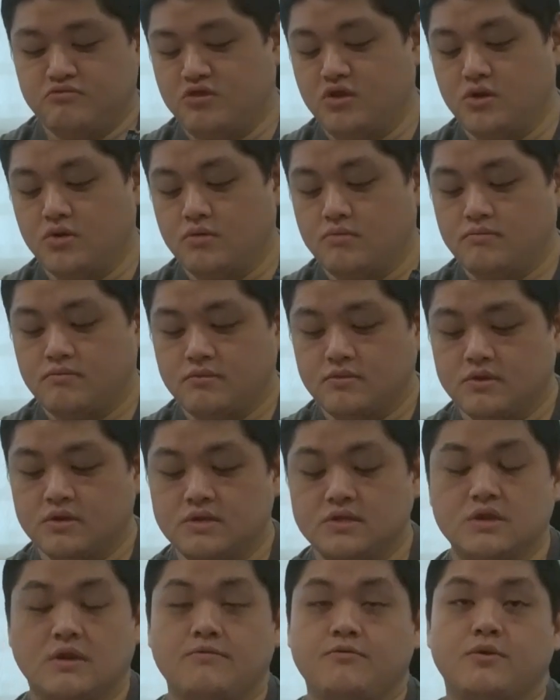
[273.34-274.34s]
you know,
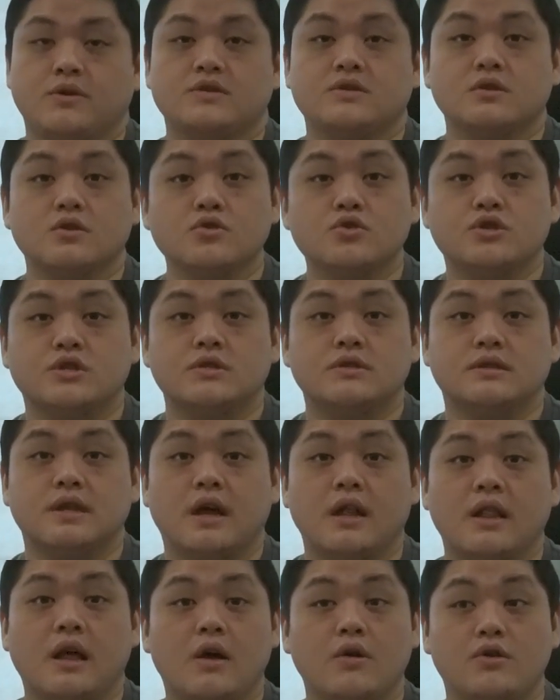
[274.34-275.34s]
software solutions
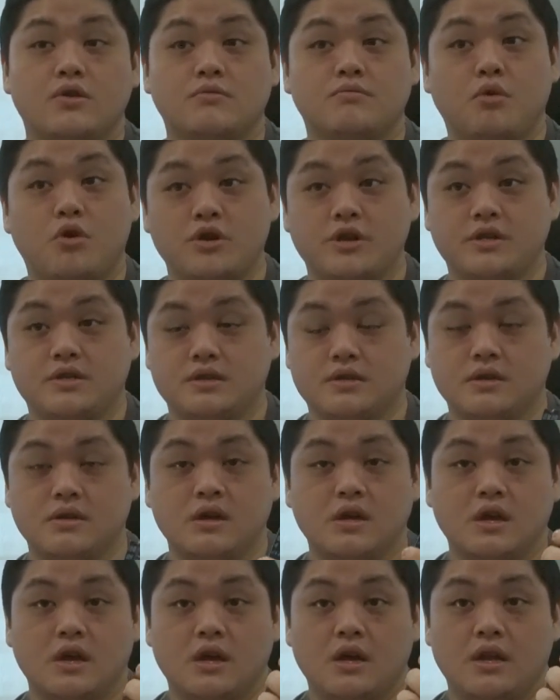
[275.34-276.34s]
that allow you to monitor
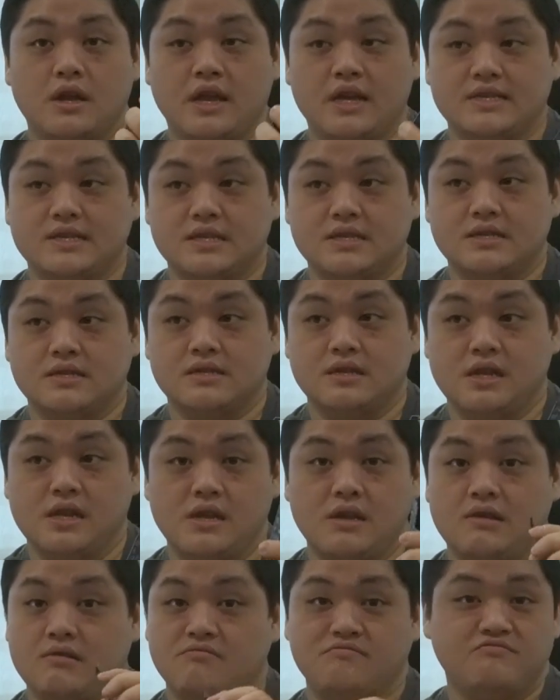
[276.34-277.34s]
the
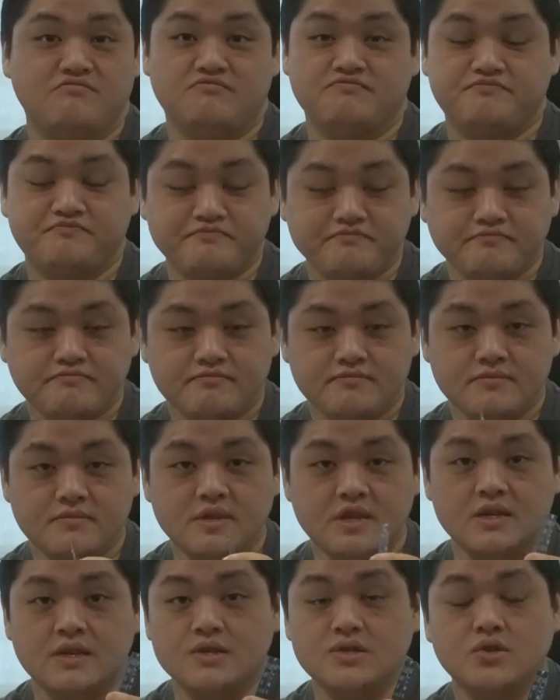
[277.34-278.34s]
SSD,
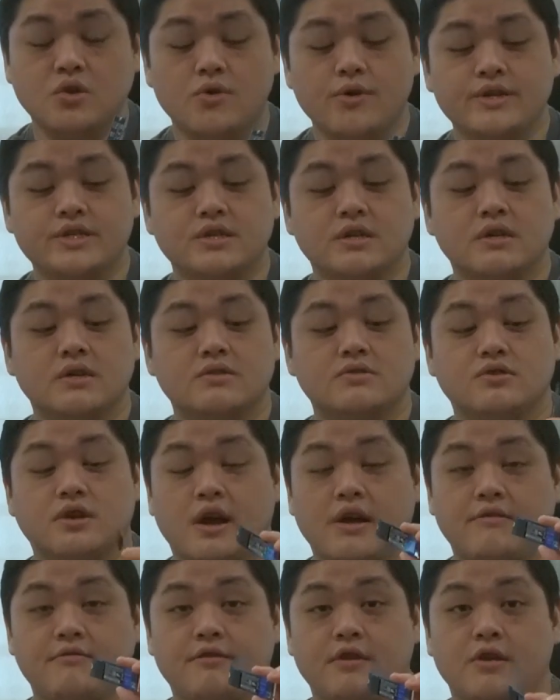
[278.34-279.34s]
the storage uh,
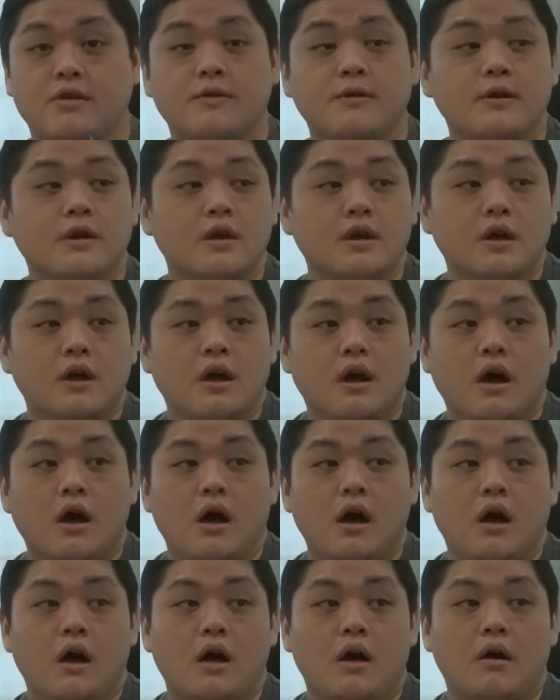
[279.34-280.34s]
drive here
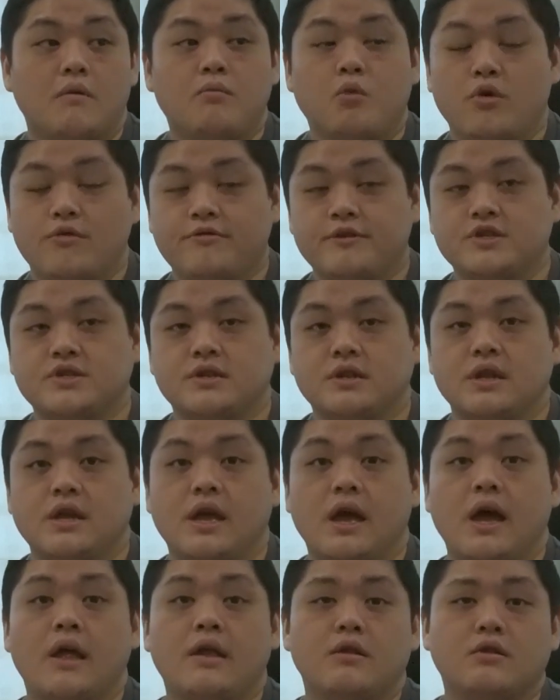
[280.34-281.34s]
uh, more
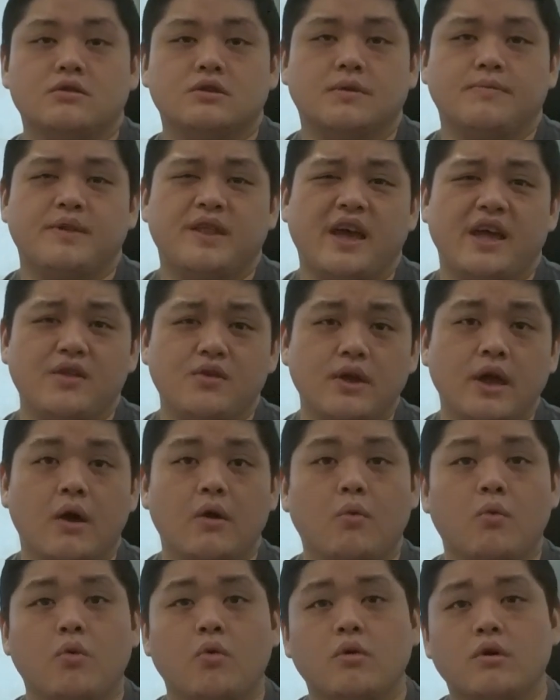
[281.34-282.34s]
efficiently. And on top of that, you get
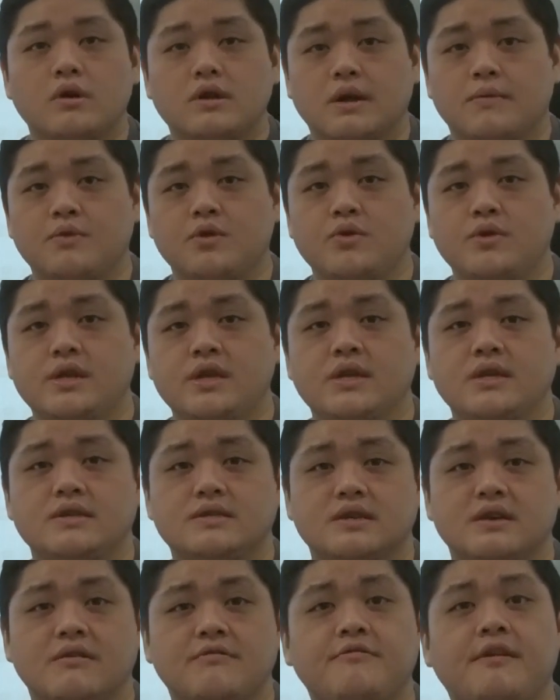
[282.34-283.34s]

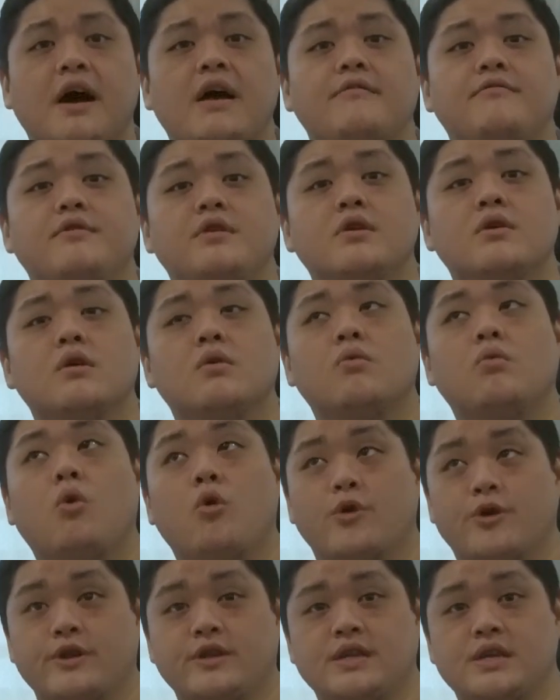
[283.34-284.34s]
WD's uh, five-year
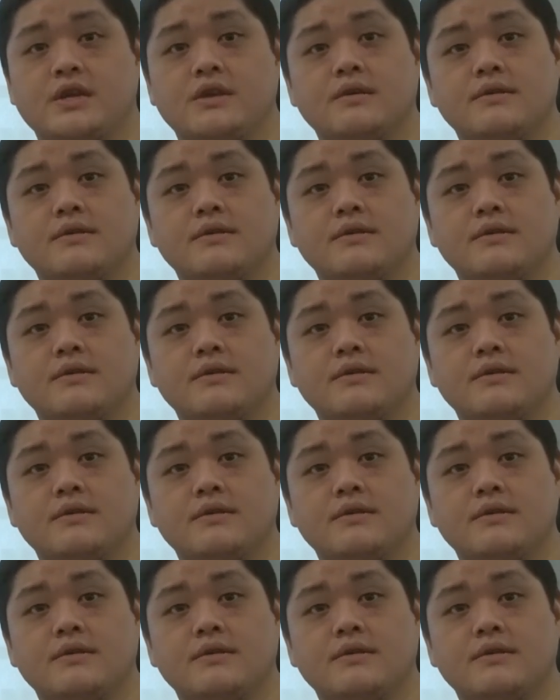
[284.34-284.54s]
warranty.